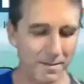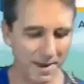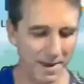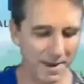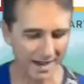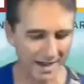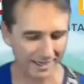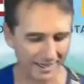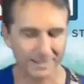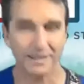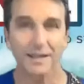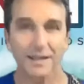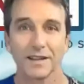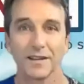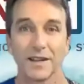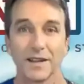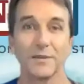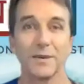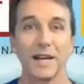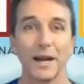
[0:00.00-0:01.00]
balance.
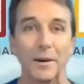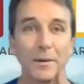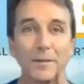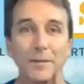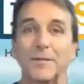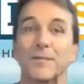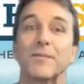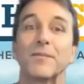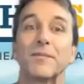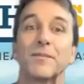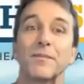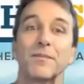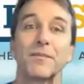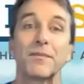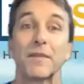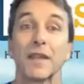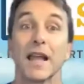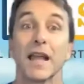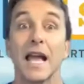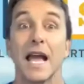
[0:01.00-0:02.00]
Here okay. we go.
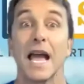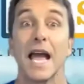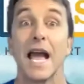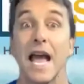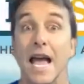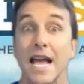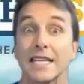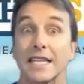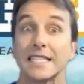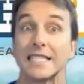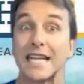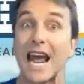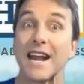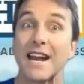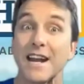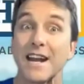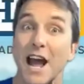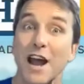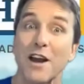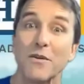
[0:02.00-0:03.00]

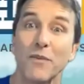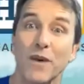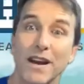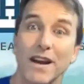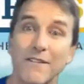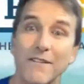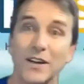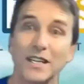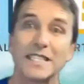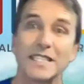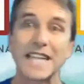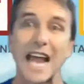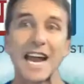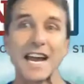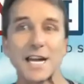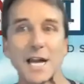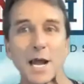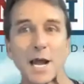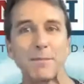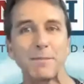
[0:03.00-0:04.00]
Stand on one, but
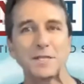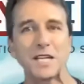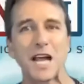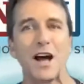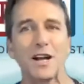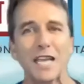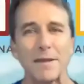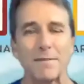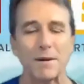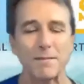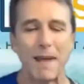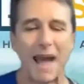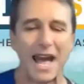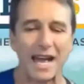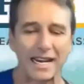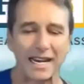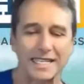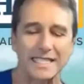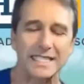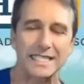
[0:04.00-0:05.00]
stand up tall. Keep your
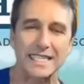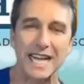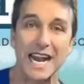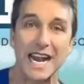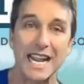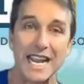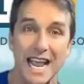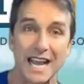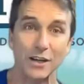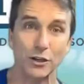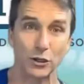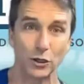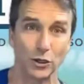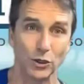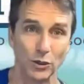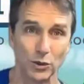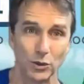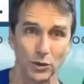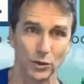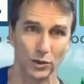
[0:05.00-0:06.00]
balance steady and
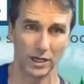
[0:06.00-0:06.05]
true. I'm